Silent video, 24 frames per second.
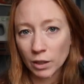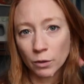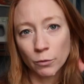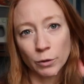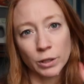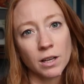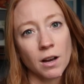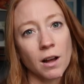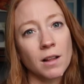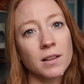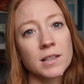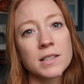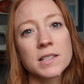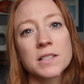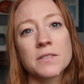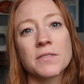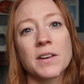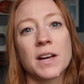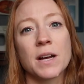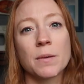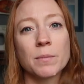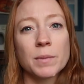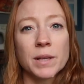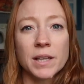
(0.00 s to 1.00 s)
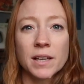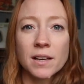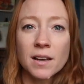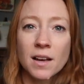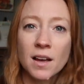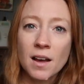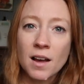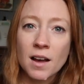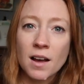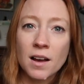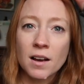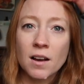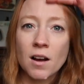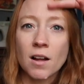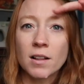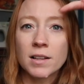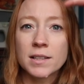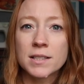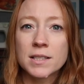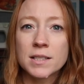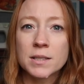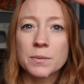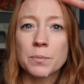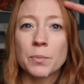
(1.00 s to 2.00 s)
with Colin's family.
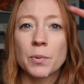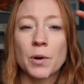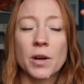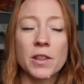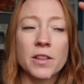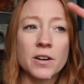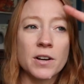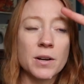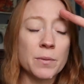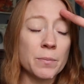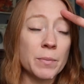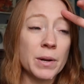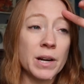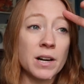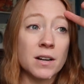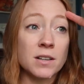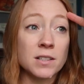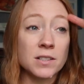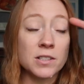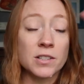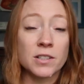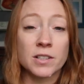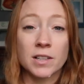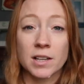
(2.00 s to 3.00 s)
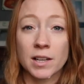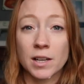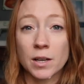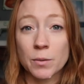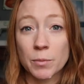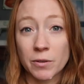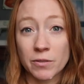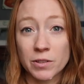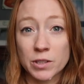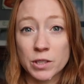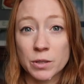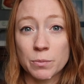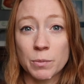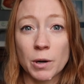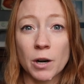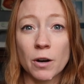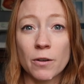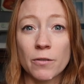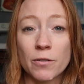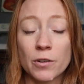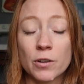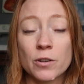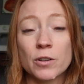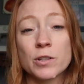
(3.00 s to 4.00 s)
Colin's brother and parents are gonna come over
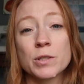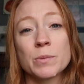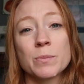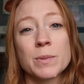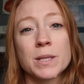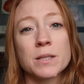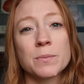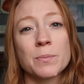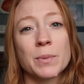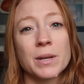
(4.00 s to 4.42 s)
tomorrow for Christmas,